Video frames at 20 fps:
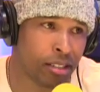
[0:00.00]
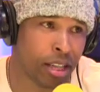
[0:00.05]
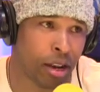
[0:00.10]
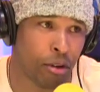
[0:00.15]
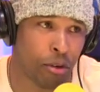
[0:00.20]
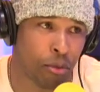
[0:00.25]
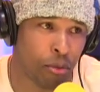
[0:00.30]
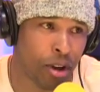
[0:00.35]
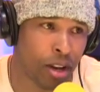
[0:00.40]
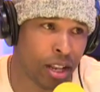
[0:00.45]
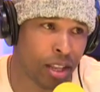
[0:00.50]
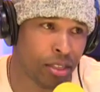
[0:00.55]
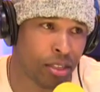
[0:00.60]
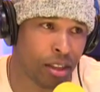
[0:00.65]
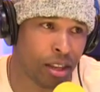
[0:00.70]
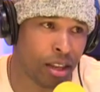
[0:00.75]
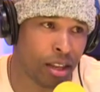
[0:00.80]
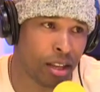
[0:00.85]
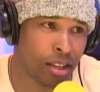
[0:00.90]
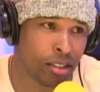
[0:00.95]
that yeah. were running
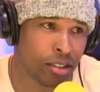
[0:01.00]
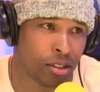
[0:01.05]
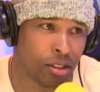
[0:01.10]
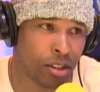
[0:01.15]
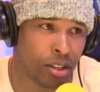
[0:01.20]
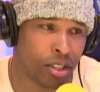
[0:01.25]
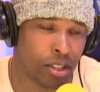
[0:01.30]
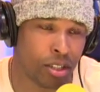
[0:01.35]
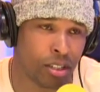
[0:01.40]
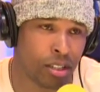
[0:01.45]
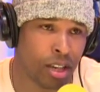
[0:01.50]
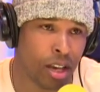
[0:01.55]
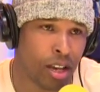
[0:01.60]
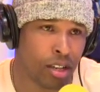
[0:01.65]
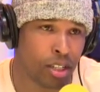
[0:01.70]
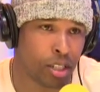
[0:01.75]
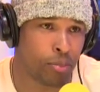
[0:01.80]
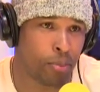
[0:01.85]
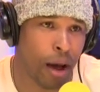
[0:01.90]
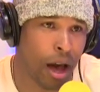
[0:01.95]
things or just
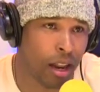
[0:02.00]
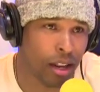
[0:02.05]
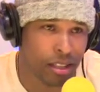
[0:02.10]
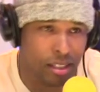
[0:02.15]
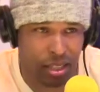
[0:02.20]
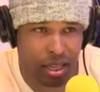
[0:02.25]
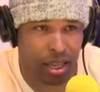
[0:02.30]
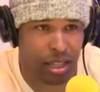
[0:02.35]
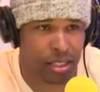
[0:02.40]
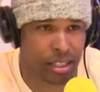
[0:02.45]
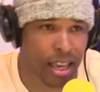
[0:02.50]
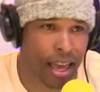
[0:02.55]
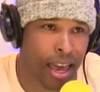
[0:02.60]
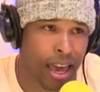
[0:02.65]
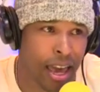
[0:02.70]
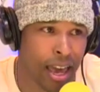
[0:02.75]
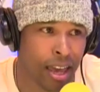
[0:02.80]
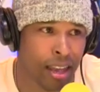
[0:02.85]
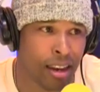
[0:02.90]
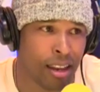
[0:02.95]
just politics
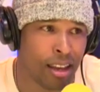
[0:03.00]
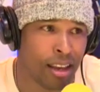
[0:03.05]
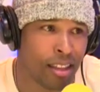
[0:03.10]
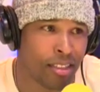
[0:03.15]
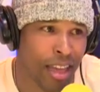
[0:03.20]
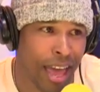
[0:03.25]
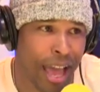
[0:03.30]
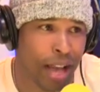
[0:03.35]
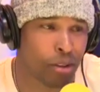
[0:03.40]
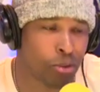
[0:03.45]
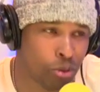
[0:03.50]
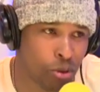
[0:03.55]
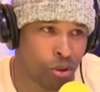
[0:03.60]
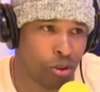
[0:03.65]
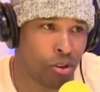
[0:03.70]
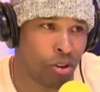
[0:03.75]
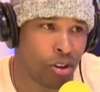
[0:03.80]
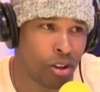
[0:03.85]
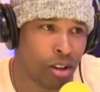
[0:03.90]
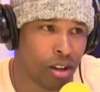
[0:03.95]
and the
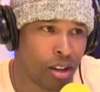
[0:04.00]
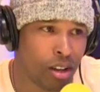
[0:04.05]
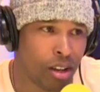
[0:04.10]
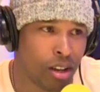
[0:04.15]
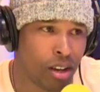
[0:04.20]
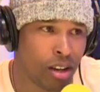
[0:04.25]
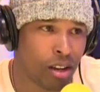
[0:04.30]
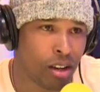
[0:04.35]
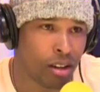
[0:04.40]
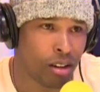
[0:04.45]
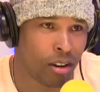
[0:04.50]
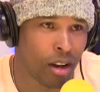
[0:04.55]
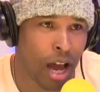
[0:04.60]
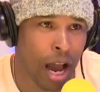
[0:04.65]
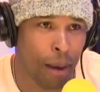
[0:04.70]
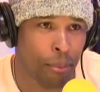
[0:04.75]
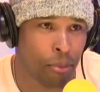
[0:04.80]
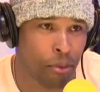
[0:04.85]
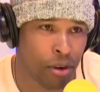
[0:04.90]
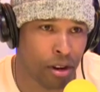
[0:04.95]
actual mm-hmm.
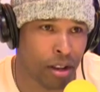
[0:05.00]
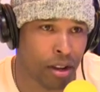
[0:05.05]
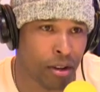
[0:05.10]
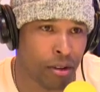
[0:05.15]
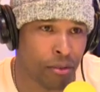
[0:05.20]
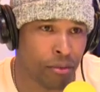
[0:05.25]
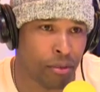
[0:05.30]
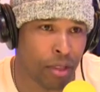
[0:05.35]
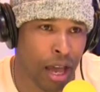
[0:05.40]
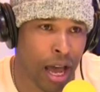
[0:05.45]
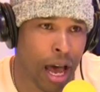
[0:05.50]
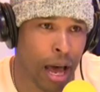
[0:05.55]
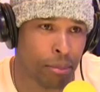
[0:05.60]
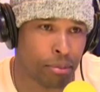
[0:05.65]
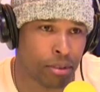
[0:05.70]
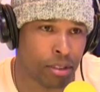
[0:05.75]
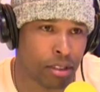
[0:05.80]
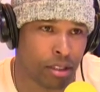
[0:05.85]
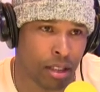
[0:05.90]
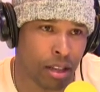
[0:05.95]
operative the, op, the,
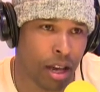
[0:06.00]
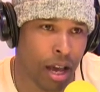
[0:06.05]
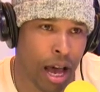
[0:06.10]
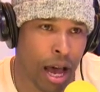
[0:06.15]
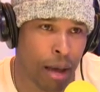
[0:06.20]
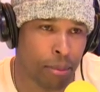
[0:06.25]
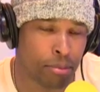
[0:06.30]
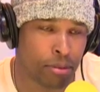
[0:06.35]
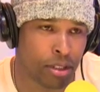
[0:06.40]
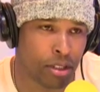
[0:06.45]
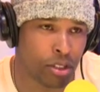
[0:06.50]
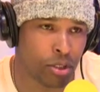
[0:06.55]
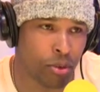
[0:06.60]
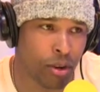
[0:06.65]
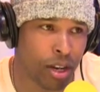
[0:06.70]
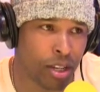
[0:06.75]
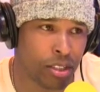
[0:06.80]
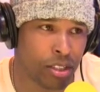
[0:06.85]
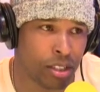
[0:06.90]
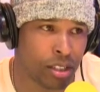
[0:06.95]
ops, the yeah. op
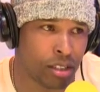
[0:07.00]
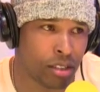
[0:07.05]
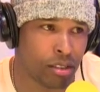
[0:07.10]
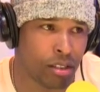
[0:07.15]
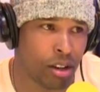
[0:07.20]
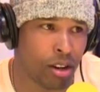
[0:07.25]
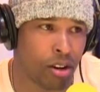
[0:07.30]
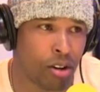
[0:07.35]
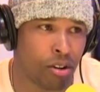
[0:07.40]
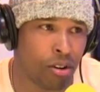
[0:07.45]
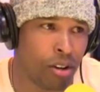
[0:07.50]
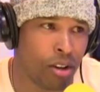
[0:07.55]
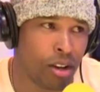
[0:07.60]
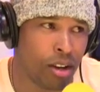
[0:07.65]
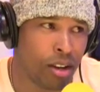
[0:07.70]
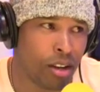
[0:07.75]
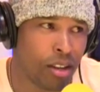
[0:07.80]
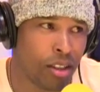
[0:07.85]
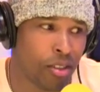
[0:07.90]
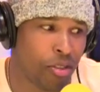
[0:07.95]
situation. Mm-hmm. So
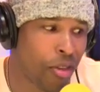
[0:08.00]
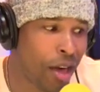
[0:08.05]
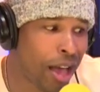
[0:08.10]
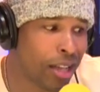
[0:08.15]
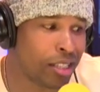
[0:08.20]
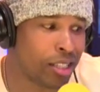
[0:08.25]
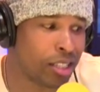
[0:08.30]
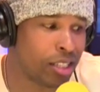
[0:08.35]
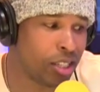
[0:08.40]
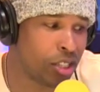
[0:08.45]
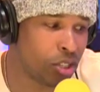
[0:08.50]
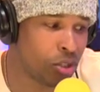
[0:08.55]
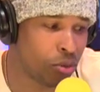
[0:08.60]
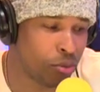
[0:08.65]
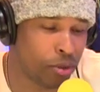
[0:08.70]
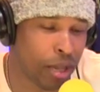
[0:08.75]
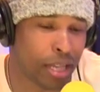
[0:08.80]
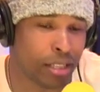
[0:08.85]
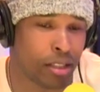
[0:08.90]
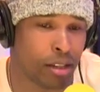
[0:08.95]
that's the situ-
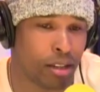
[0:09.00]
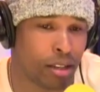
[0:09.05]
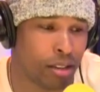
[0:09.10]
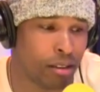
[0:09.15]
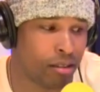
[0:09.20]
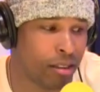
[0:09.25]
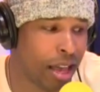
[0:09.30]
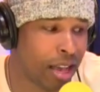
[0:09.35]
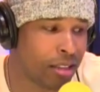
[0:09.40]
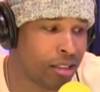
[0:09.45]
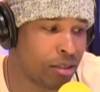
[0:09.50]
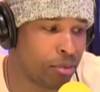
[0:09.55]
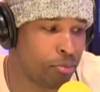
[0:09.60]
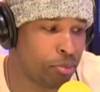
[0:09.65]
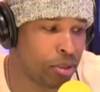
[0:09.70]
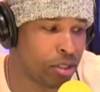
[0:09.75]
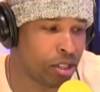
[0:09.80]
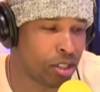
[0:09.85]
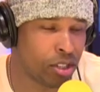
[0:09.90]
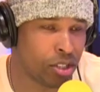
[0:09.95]
that's the that's yeah. the
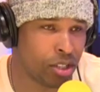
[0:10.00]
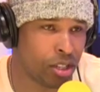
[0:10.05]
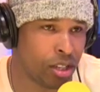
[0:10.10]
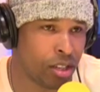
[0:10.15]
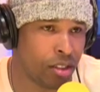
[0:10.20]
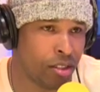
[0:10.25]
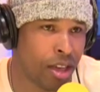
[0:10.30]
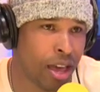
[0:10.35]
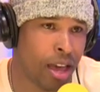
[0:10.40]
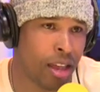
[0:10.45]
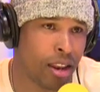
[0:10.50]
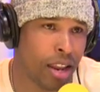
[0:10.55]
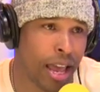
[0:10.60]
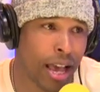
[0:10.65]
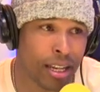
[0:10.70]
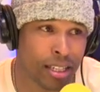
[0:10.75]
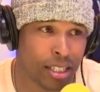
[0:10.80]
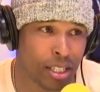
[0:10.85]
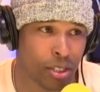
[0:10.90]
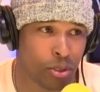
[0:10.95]
position there's always
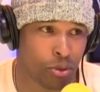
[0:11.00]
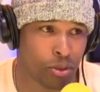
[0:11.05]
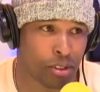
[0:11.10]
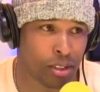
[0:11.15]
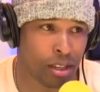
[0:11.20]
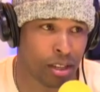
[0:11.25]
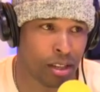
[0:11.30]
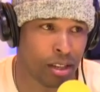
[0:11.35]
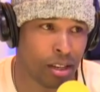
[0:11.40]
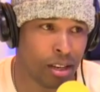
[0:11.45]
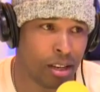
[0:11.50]
Estes someone, was in. There's